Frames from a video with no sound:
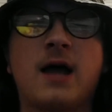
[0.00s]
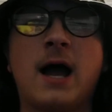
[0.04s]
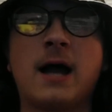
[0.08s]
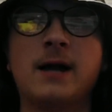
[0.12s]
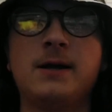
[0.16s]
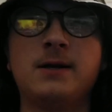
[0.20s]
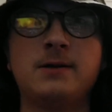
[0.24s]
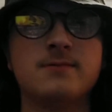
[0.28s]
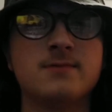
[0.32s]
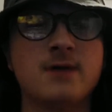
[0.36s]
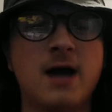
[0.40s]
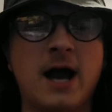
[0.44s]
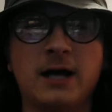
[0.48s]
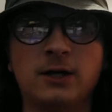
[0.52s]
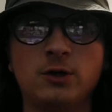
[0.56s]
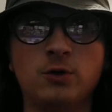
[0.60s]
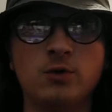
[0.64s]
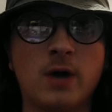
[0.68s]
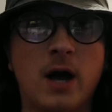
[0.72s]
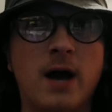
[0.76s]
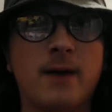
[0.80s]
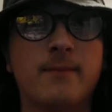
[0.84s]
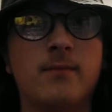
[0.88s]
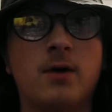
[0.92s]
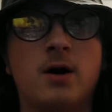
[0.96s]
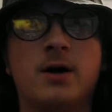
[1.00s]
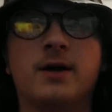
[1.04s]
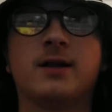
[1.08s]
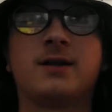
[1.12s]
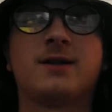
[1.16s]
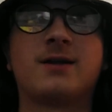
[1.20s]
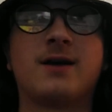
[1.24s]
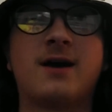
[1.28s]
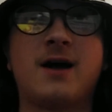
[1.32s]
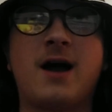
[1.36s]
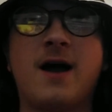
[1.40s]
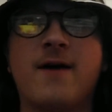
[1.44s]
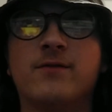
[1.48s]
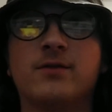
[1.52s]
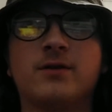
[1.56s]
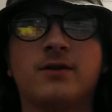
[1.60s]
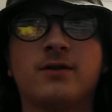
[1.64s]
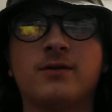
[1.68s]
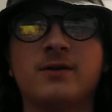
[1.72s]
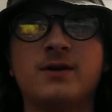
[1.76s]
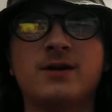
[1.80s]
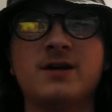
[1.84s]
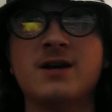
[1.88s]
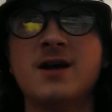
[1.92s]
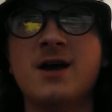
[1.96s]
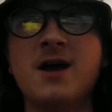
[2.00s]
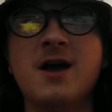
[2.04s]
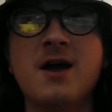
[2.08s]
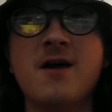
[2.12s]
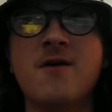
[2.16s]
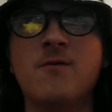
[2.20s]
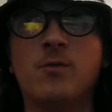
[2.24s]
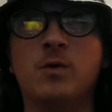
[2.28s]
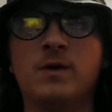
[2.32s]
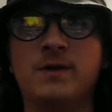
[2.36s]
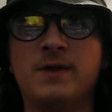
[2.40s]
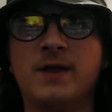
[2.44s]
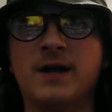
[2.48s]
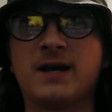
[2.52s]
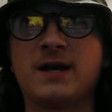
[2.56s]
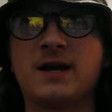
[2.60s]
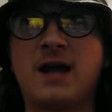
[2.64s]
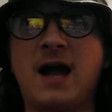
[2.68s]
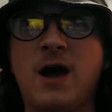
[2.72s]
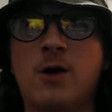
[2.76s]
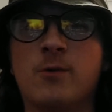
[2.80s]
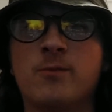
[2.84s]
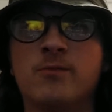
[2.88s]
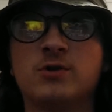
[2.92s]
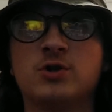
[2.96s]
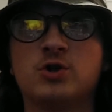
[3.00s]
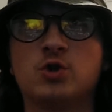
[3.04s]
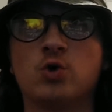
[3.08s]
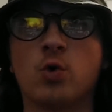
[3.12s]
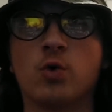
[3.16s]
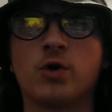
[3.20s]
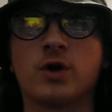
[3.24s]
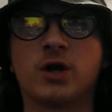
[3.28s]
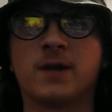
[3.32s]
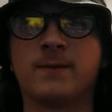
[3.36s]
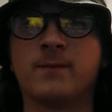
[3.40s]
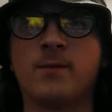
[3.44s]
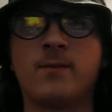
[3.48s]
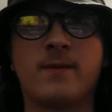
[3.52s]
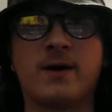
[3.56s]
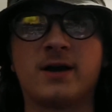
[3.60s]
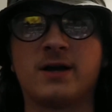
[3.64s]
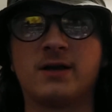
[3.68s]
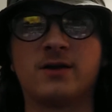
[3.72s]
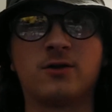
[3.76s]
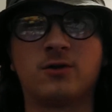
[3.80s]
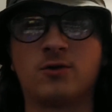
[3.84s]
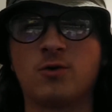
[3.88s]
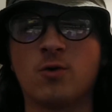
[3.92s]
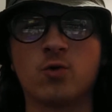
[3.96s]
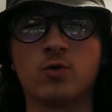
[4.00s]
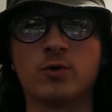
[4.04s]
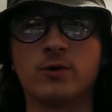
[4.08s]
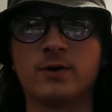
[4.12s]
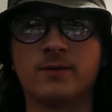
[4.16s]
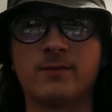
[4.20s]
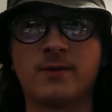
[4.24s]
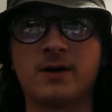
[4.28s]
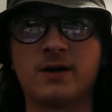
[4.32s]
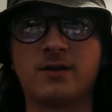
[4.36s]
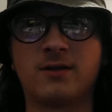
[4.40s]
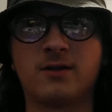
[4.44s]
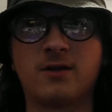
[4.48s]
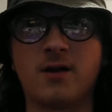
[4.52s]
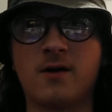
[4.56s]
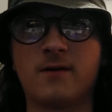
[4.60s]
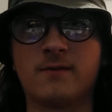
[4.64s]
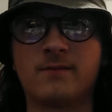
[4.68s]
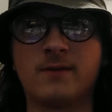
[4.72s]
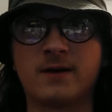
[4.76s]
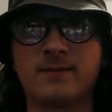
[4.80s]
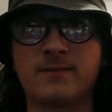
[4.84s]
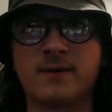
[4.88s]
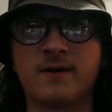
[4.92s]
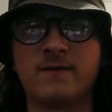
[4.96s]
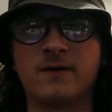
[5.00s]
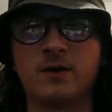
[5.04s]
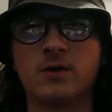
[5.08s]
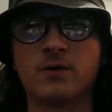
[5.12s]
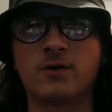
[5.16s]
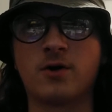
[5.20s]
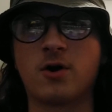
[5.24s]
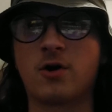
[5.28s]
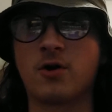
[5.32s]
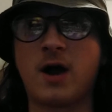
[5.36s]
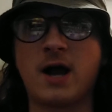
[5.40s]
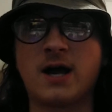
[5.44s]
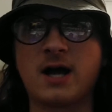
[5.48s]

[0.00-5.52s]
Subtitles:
I do not monetize, obviously, with how short some of my stories, my stuff, my videos are.